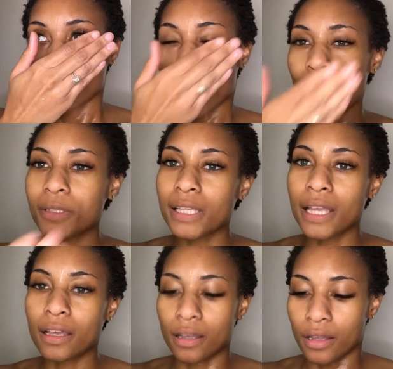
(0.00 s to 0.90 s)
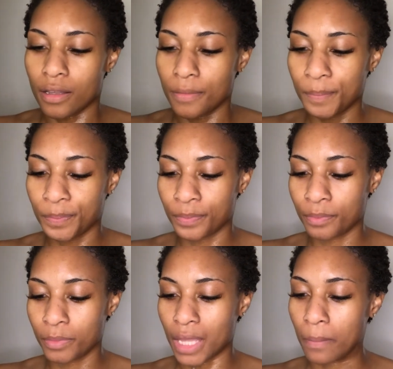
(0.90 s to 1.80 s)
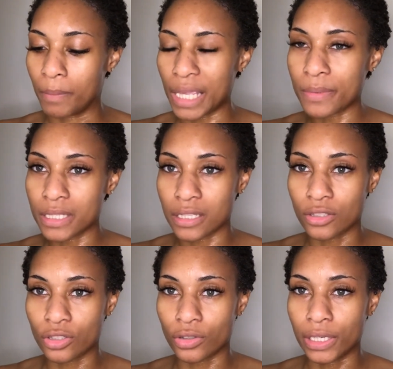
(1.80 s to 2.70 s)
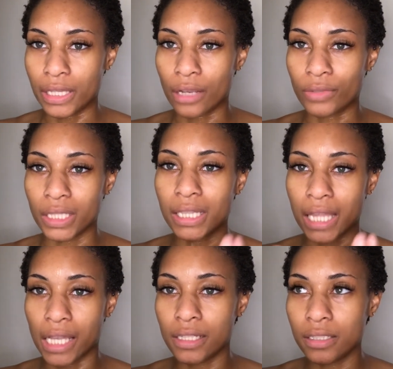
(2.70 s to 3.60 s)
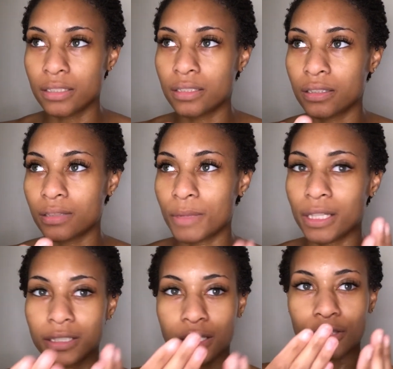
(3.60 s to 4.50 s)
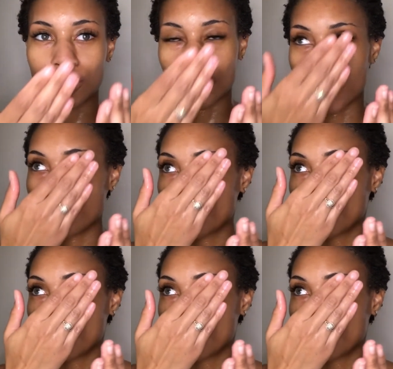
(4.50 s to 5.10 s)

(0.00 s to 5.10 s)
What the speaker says: almost like baby sunscreen, like really light smelling sunscreen.